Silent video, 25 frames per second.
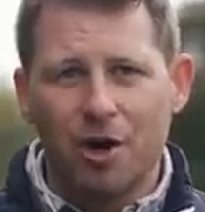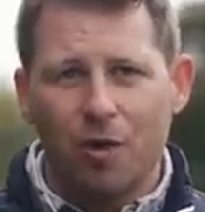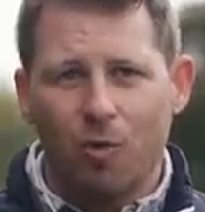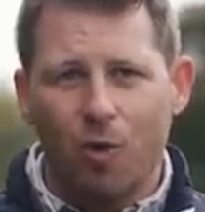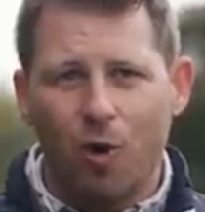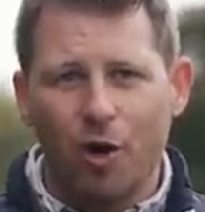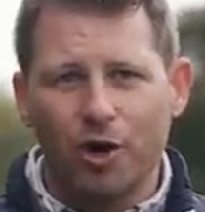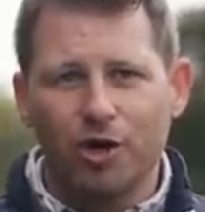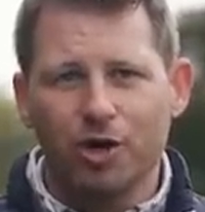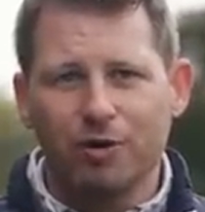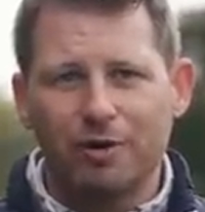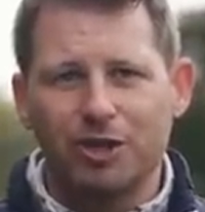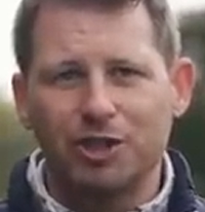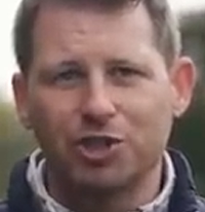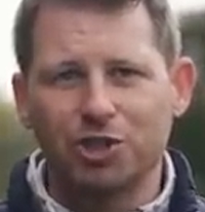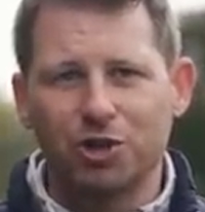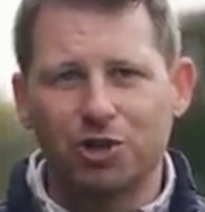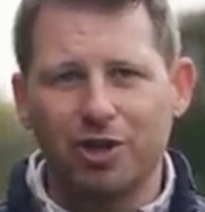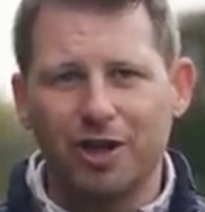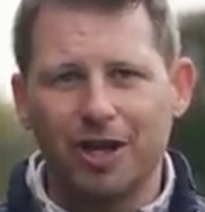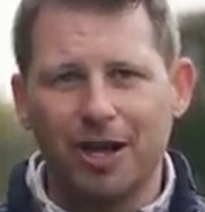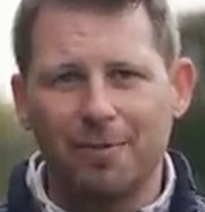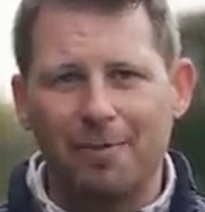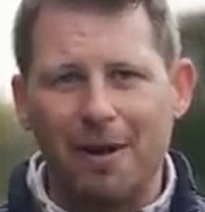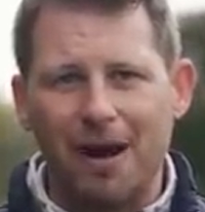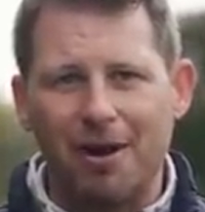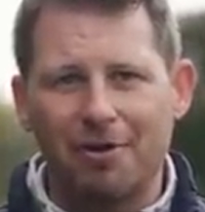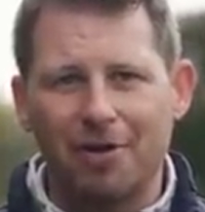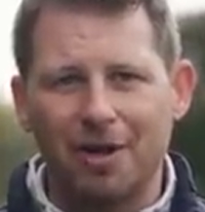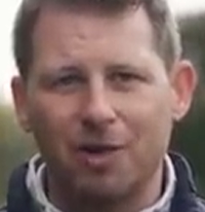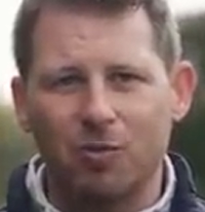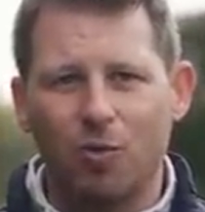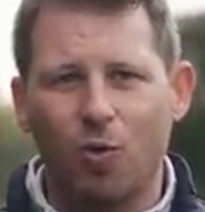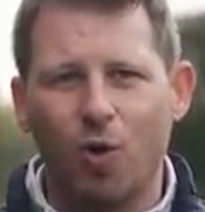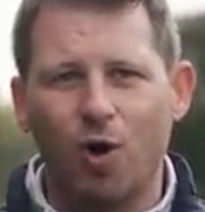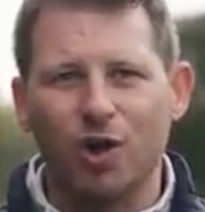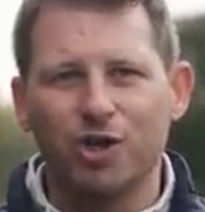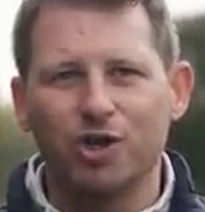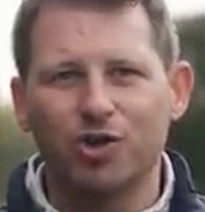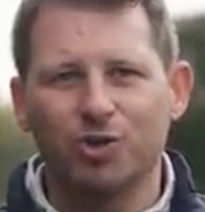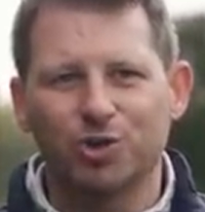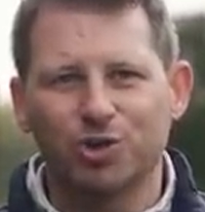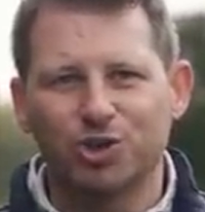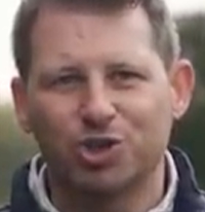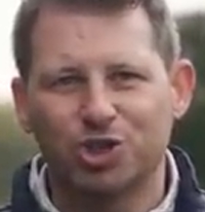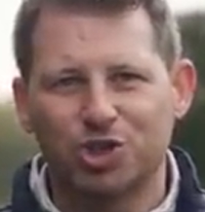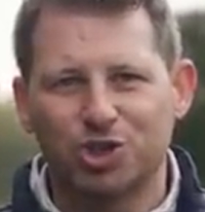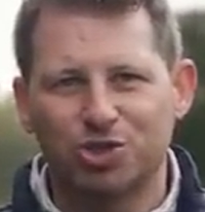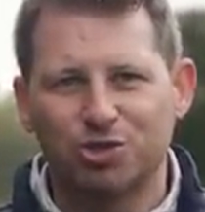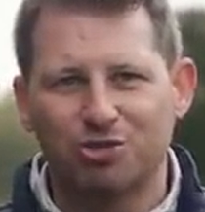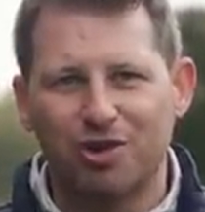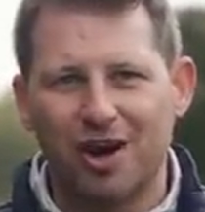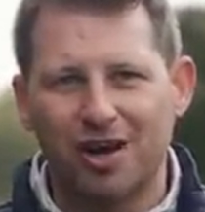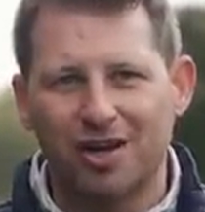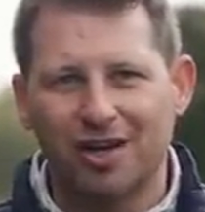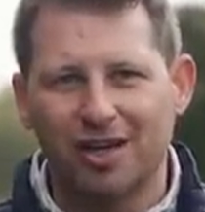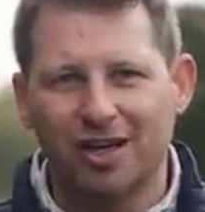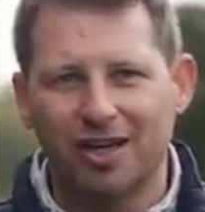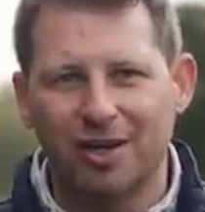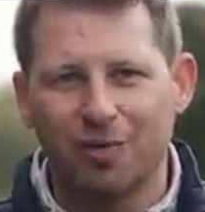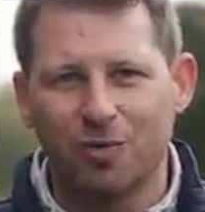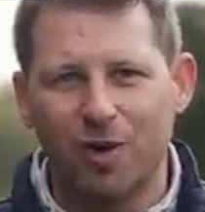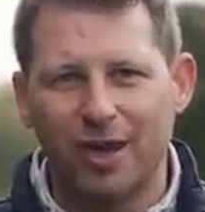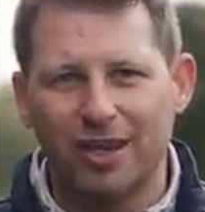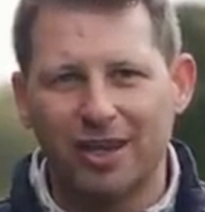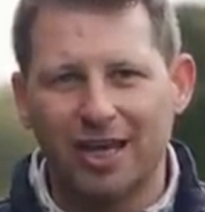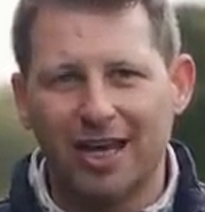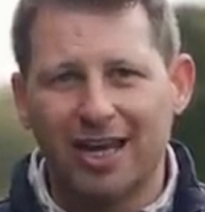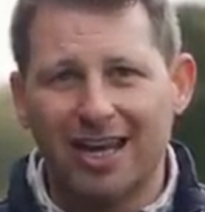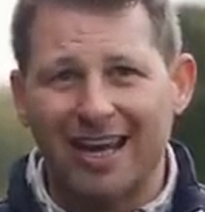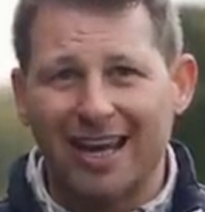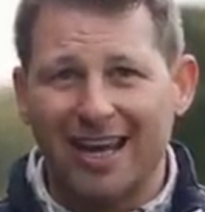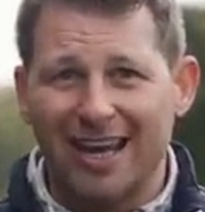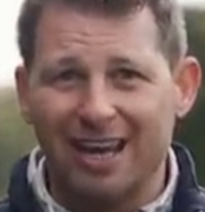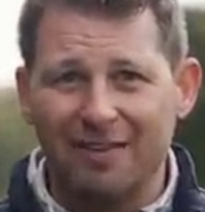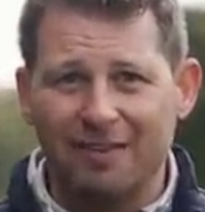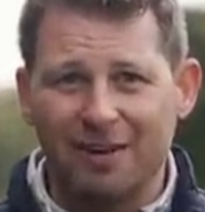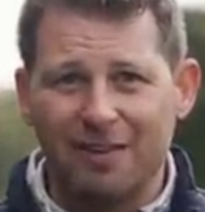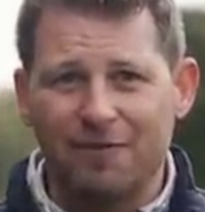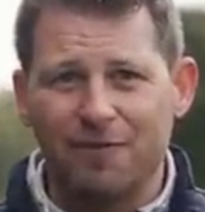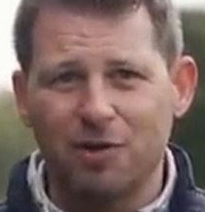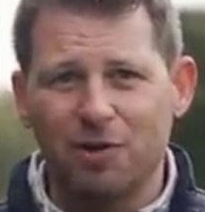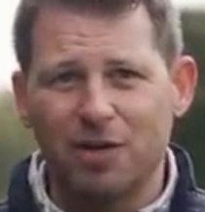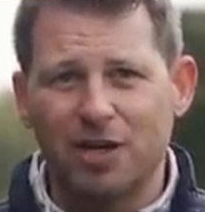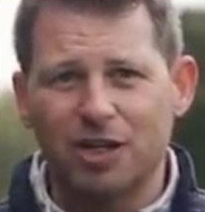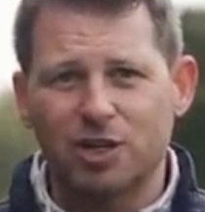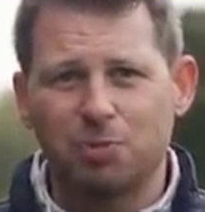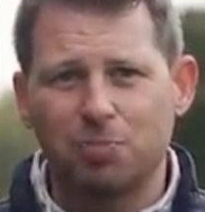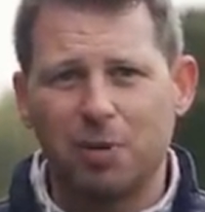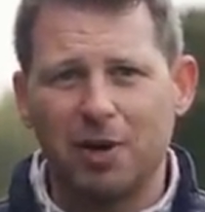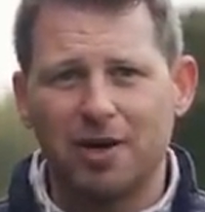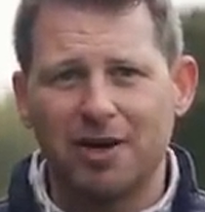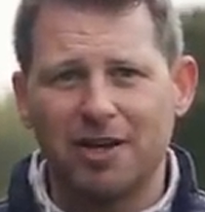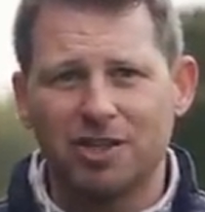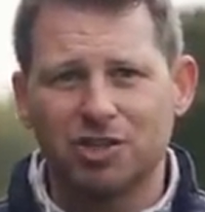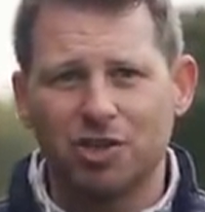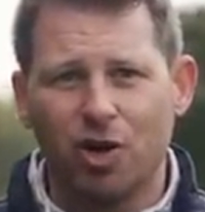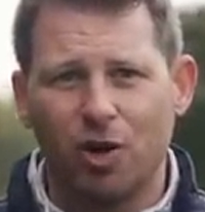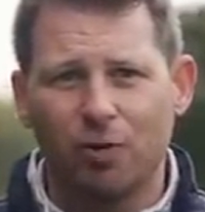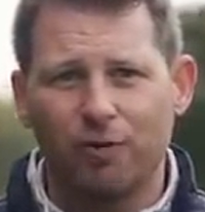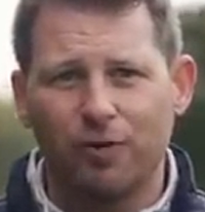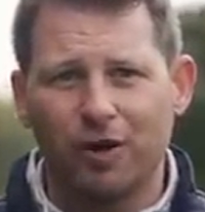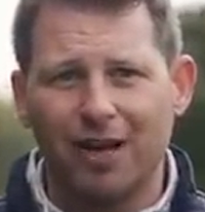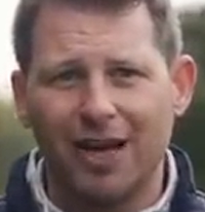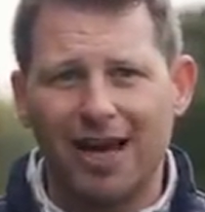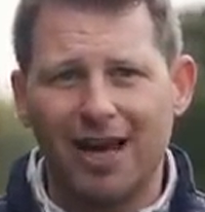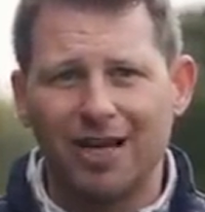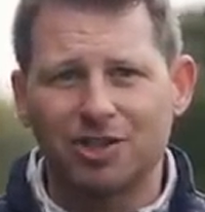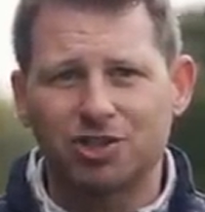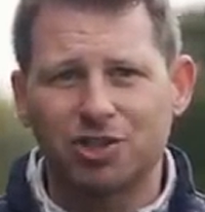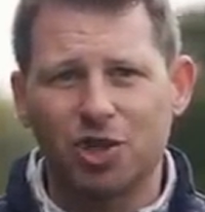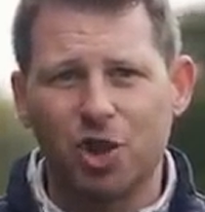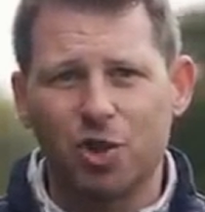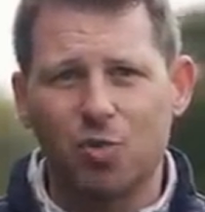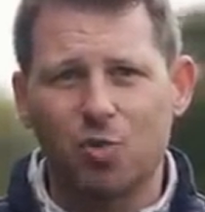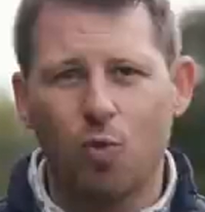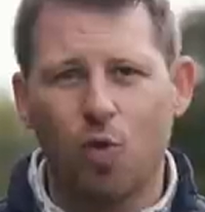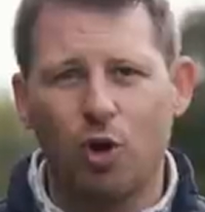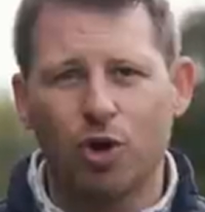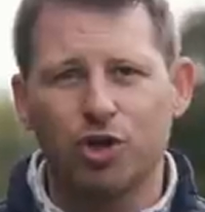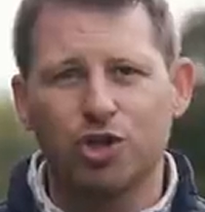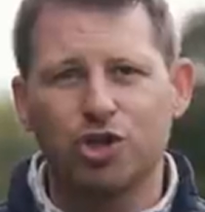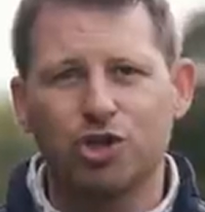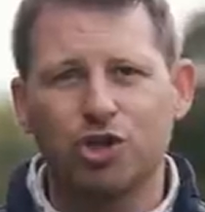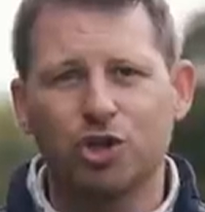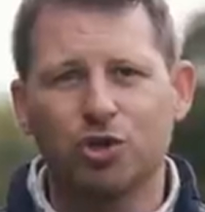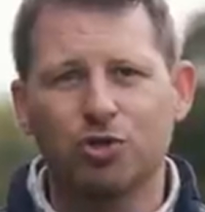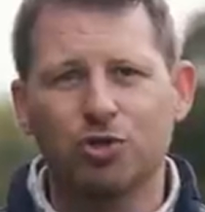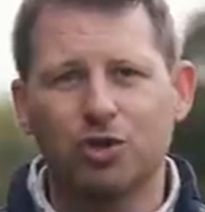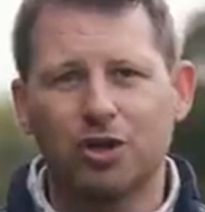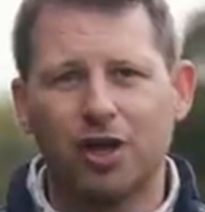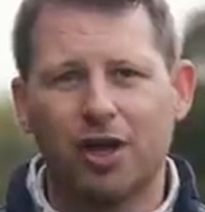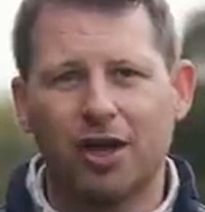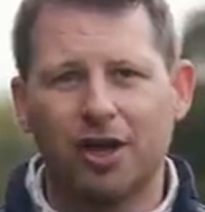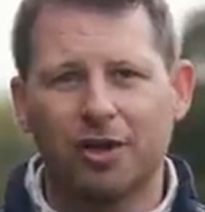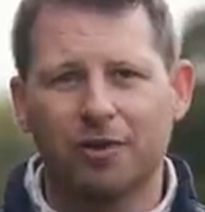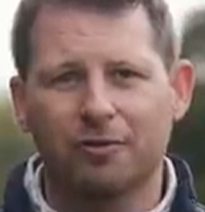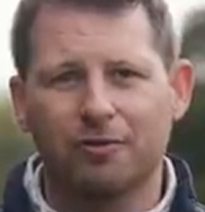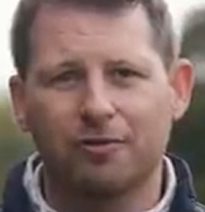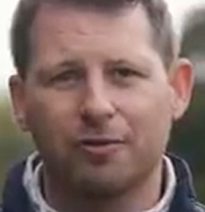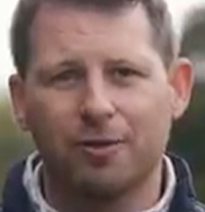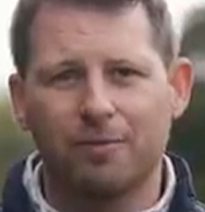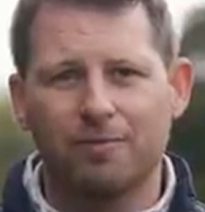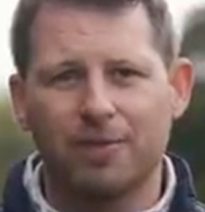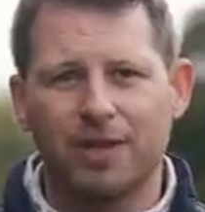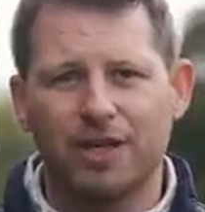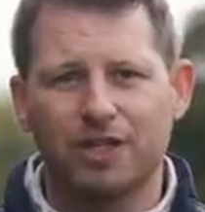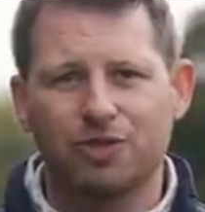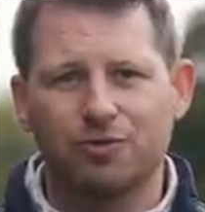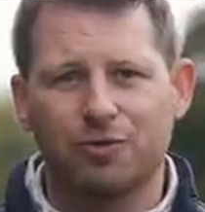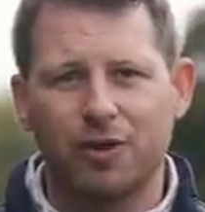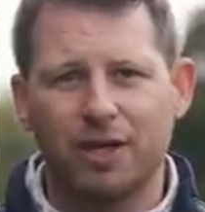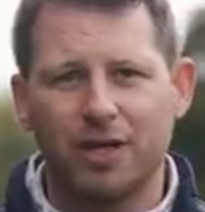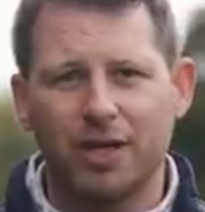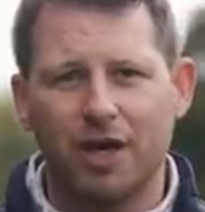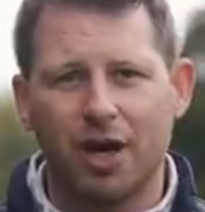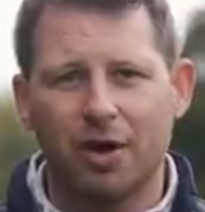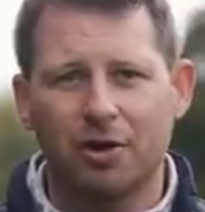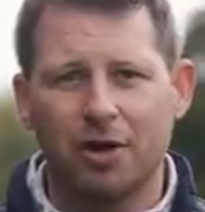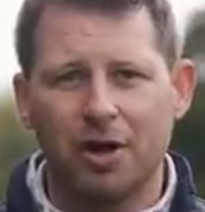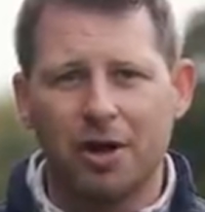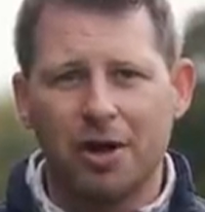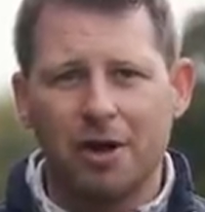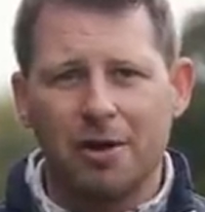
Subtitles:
what you're enjoying about it, what you're struggling with. Even if you're an experienced golfer, let us know what you learned from this video.